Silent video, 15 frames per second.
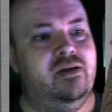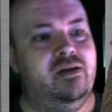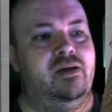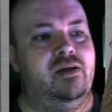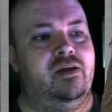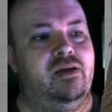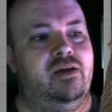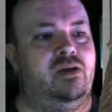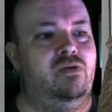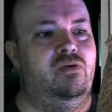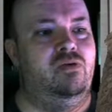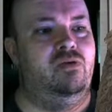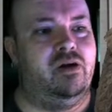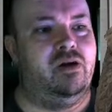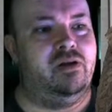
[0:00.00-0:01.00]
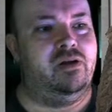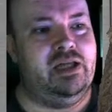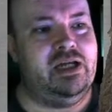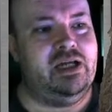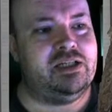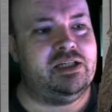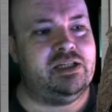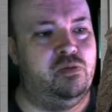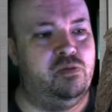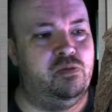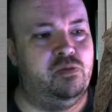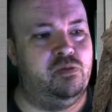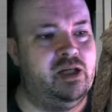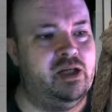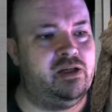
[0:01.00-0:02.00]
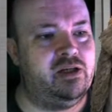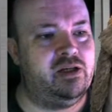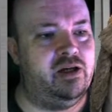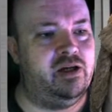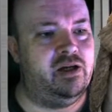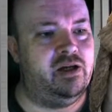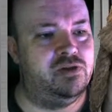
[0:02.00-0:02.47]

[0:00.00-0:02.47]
You are the last hope of mankind.